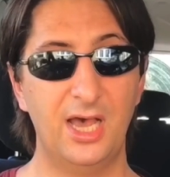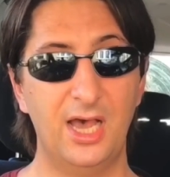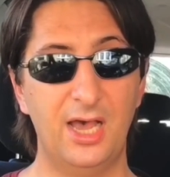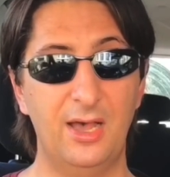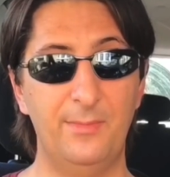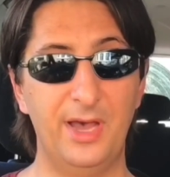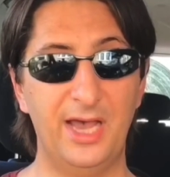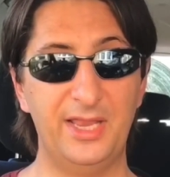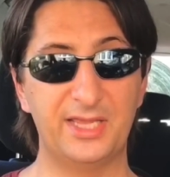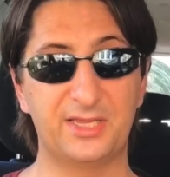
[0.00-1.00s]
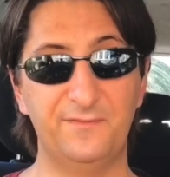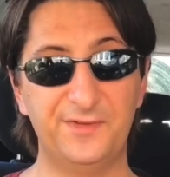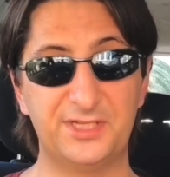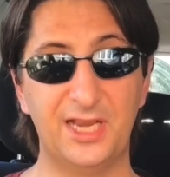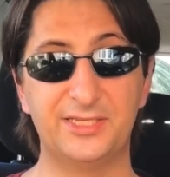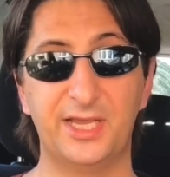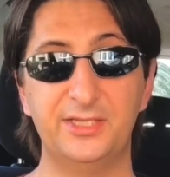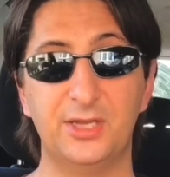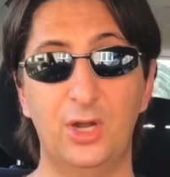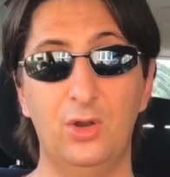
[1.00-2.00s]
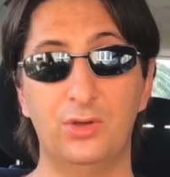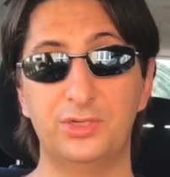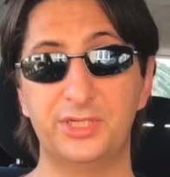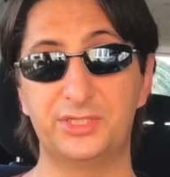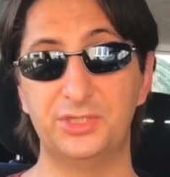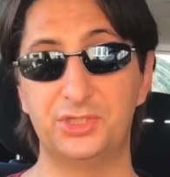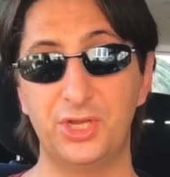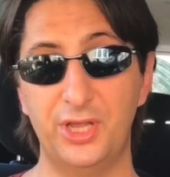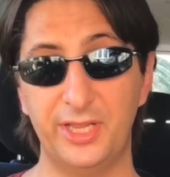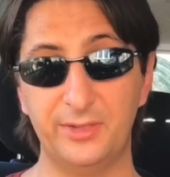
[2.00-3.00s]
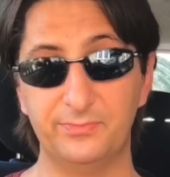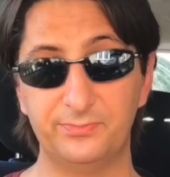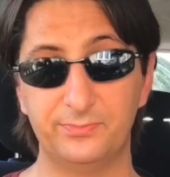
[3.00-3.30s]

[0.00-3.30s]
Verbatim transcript: um, and that can facilitate a long distance journey.